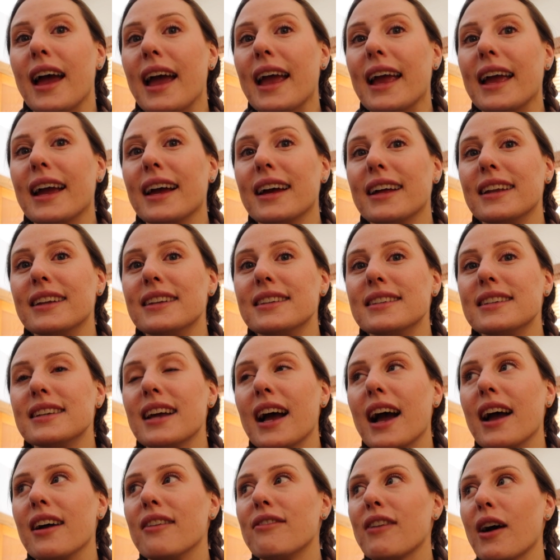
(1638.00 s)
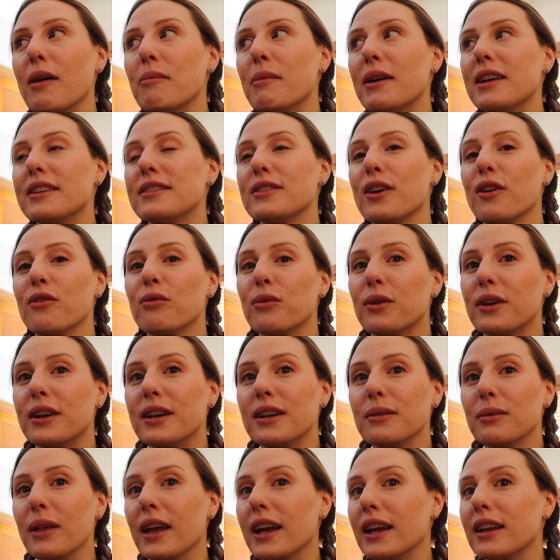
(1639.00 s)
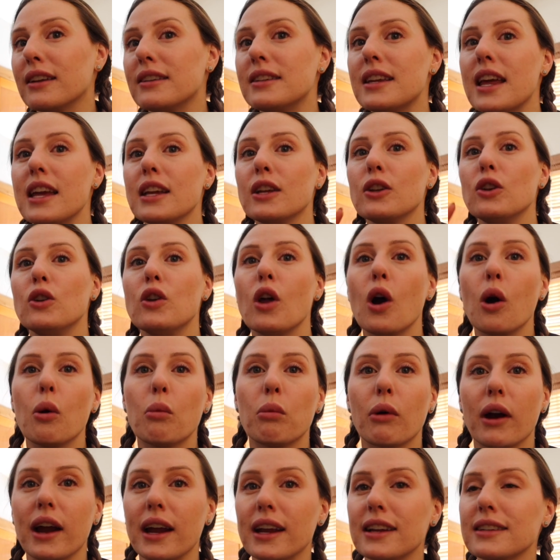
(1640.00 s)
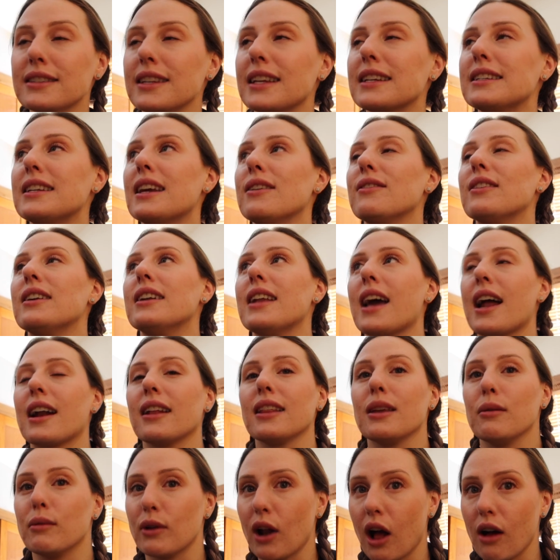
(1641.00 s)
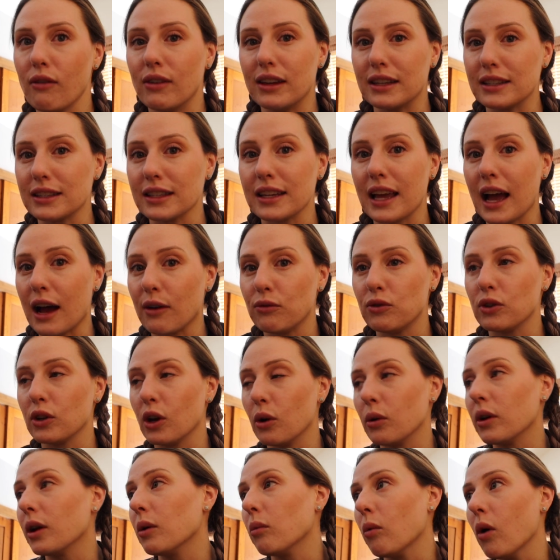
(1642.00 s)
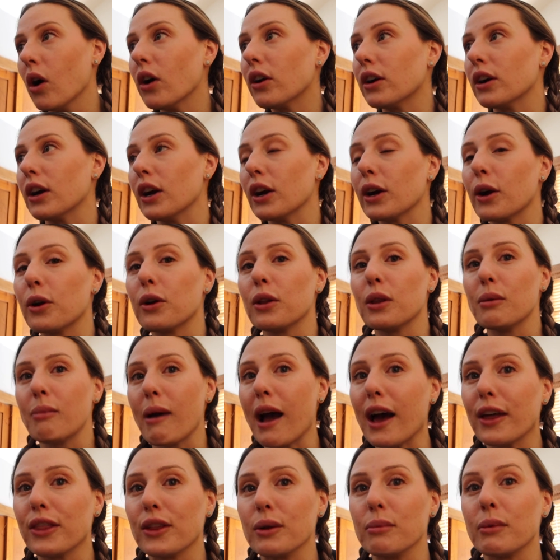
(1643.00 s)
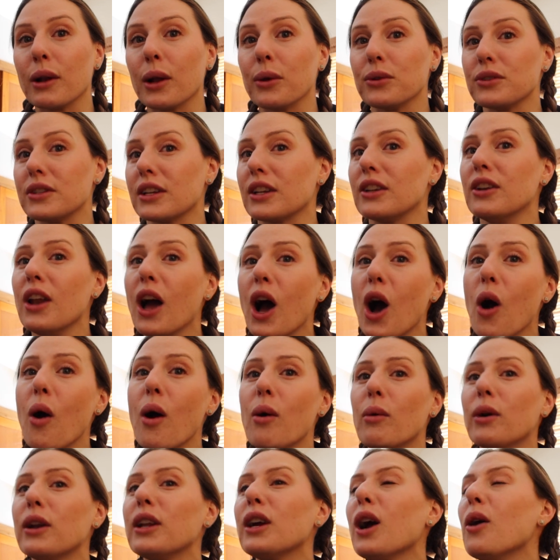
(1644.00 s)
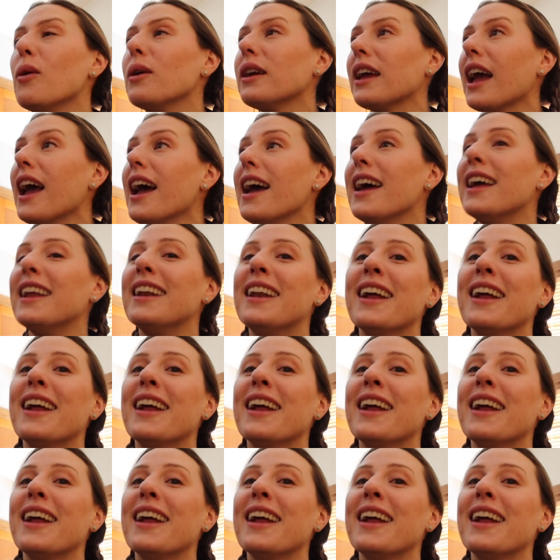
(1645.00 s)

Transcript: And I found myself wanting to like take no breaks. Like David and Natalie would obviously have to go get water or go to the bathroom. And I was like, no, I wanna go again.